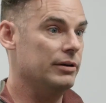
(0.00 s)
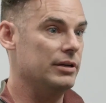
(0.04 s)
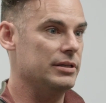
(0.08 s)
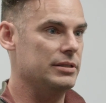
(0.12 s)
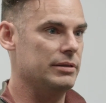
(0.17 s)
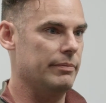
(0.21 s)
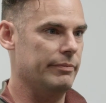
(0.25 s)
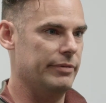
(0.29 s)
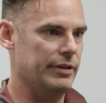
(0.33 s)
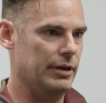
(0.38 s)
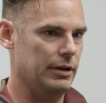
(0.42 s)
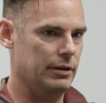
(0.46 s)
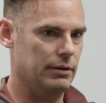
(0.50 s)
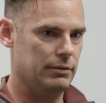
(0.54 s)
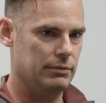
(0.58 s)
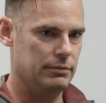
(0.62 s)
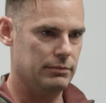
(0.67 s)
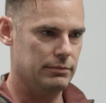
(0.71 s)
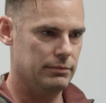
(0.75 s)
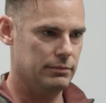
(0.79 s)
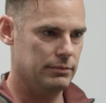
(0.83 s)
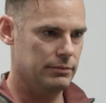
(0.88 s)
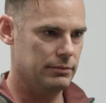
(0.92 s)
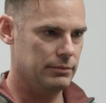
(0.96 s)
to something.
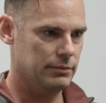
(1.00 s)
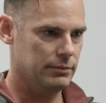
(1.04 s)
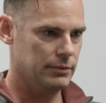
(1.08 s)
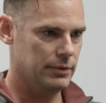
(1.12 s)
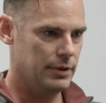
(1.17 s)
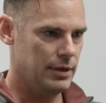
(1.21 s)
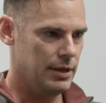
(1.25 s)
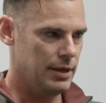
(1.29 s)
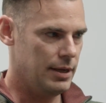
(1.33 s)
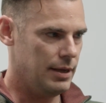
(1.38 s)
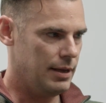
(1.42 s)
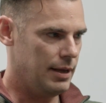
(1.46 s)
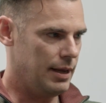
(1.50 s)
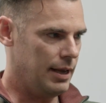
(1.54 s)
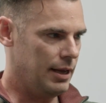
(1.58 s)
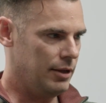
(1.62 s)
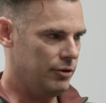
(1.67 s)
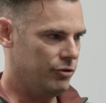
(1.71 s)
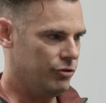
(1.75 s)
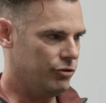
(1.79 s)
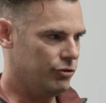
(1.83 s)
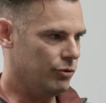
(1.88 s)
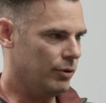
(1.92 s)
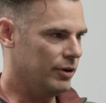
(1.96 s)

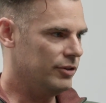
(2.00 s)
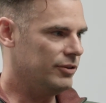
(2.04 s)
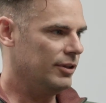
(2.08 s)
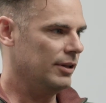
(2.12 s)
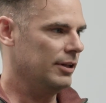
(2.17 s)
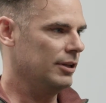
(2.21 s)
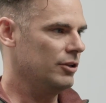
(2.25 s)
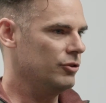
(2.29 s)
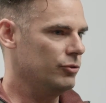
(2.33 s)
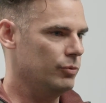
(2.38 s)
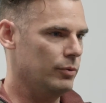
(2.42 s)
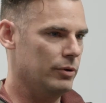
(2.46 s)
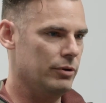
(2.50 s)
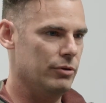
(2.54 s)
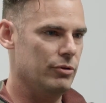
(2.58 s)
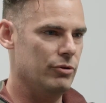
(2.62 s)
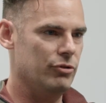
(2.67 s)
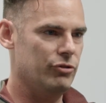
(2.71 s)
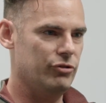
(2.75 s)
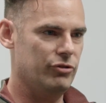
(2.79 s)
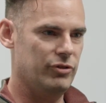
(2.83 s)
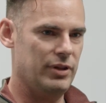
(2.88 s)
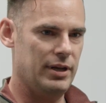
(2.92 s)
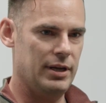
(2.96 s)
And storytelling is one of
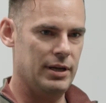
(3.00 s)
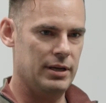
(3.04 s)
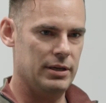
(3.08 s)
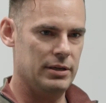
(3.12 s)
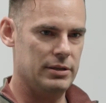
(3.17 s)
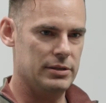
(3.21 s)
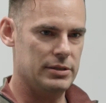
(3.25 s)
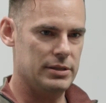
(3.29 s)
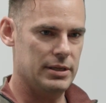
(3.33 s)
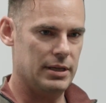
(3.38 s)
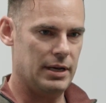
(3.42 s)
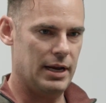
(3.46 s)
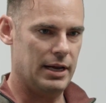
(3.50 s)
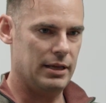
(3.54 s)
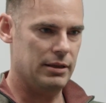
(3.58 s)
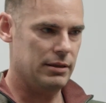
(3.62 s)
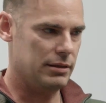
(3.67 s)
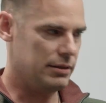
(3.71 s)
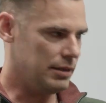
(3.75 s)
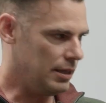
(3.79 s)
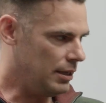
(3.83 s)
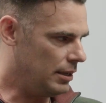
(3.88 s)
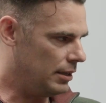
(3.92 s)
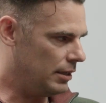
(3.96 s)
those things that I
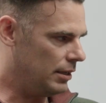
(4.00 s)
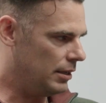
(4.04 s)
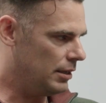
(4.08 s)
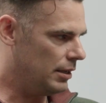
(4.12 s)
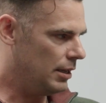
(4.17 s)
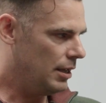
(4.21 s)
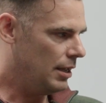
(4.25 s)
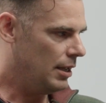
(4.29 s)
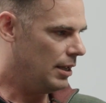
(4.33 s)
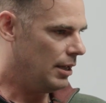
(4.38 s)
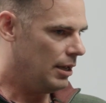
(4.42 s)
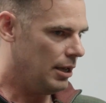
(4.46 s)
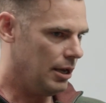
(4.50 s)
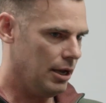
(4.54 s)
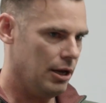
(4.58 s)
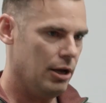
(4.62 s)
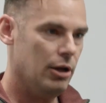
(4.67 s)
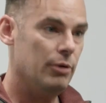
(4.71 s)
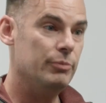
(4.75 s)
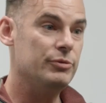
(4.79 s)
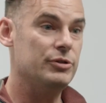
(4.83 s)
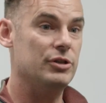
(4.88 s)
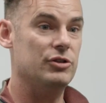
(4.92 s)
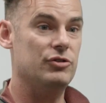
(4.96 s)
think
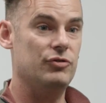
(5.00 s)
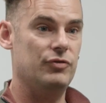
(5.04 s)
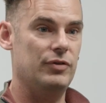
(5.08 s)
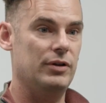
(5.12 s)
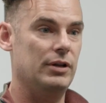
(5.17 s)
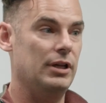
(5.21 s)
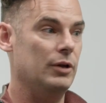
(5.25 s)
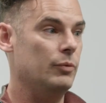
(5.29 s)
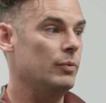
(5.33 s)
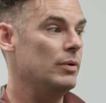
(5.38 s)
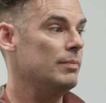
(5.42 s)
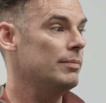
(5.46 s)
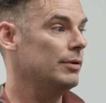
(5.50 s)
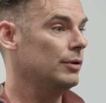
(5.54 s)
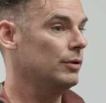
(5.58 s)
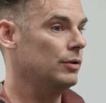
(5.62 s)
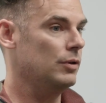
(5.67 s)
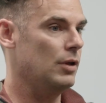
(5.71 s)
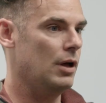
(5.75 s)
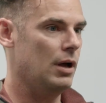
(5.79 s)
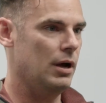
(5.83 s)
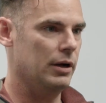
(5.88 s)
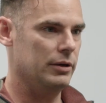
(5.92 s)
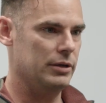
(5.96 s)
helps us feel like we
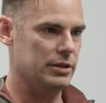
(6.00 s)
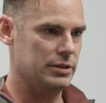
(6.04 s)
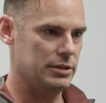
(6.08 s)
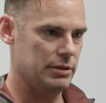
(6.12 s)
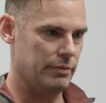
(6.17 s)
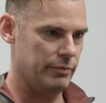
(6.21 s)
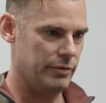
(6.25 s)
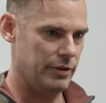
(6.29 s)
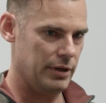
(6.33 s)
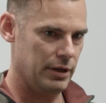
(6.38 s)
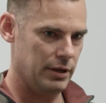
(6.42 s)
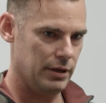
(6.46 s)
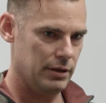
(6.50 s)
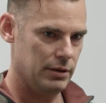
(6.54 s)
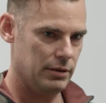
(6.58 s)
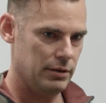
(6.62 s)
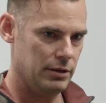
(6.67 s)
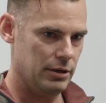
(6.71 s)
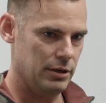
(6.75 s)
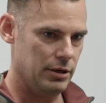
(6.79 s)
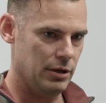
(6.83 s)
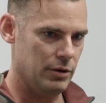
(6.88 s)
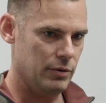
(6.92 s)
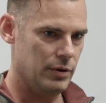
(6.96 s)
belong to something,
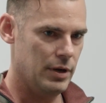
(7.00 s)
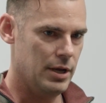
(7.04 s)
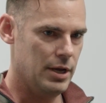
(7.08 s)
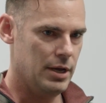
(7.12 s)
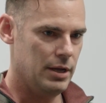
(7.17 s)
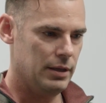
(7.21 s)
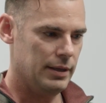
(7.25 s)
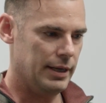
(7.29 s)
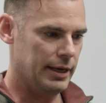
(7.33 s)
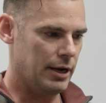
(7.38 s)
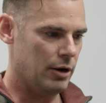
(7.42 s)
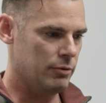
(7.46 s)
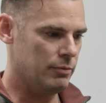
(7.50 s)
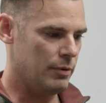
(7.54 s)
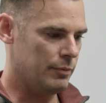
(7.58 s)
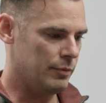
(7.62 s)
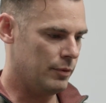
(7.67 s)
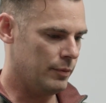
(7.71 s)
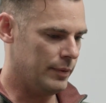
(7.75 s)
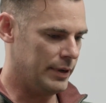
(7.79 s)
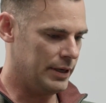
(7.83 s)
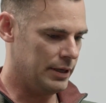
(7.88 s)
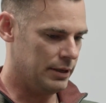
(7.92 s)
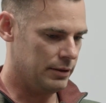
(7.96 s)
Like I
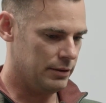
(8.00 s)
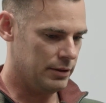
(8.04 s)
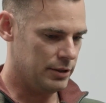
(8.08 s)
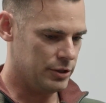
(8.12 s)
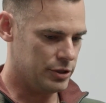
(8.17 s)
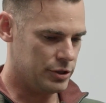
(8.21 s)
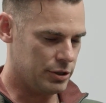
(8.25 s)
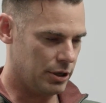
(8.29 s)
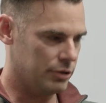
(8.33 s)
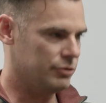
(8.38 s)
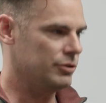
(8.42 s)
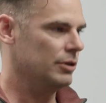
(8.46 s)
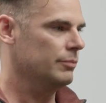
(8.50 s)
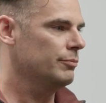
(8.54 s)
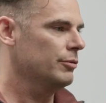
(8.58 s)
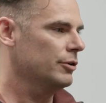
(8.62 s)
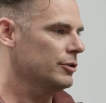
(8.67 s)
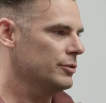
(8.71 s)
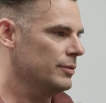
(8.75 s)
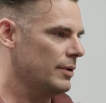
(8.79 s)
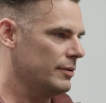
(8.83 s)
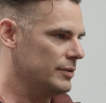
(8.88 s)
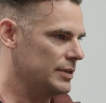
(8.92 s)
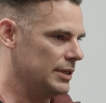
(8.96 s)
remember reading the Star Trek
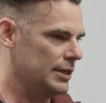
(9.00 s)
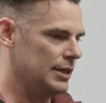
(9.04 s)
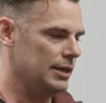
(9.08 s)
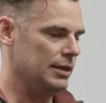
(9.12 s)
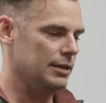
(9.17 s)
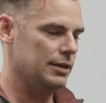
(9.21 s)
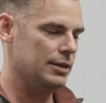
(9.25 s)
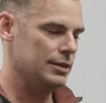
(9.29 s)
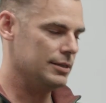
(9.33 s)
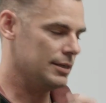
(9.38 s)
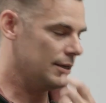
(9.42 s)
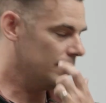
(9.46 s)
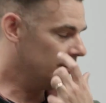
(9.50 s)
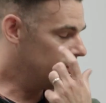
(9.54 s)
books when I was a kid, because I